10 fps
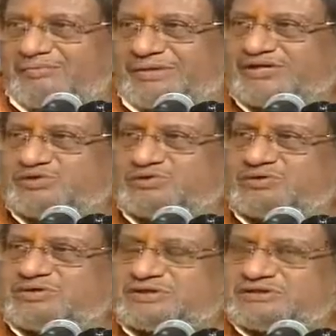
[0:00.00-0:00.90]
Peace to
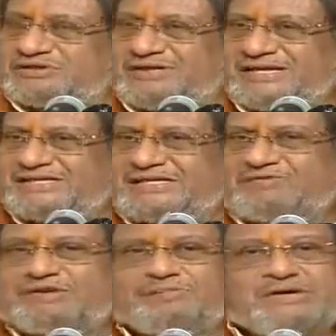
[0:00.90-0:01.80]
the each and
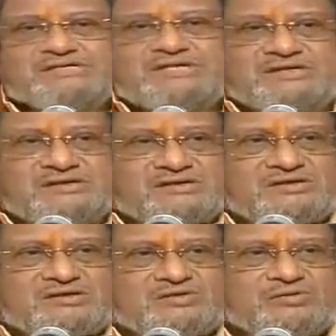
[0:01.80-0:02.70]
every person
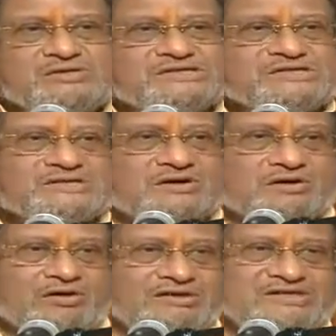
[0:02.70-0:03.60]
who is
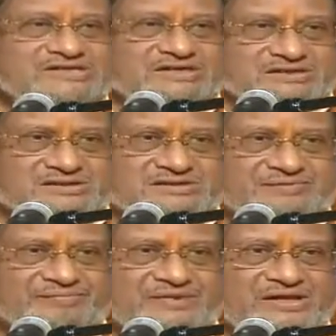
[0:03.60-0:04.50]
on this earth
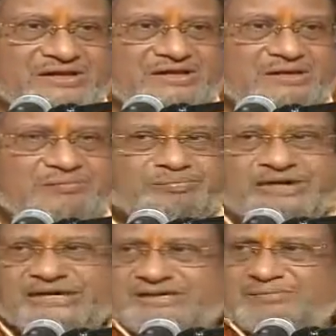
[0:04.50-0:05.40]

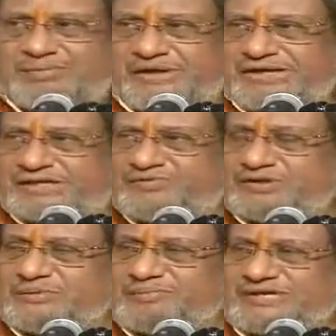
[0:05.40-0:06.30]
prayers
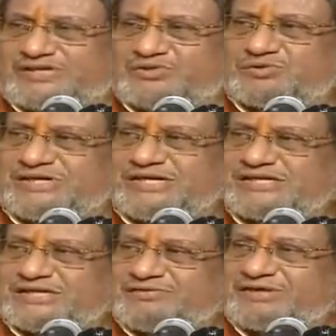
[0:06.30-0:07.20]
for the peace to
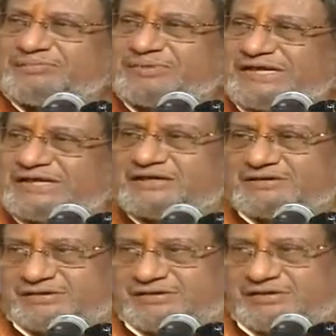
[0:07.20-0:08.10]
each and every being
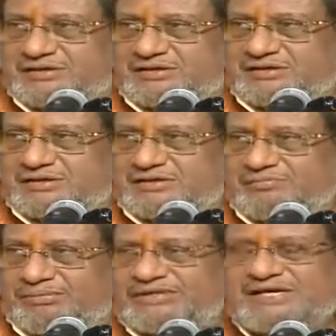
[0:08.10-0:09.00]

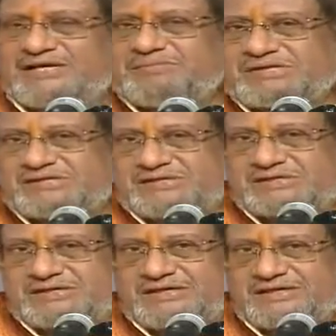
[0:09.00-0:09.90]
with the animals,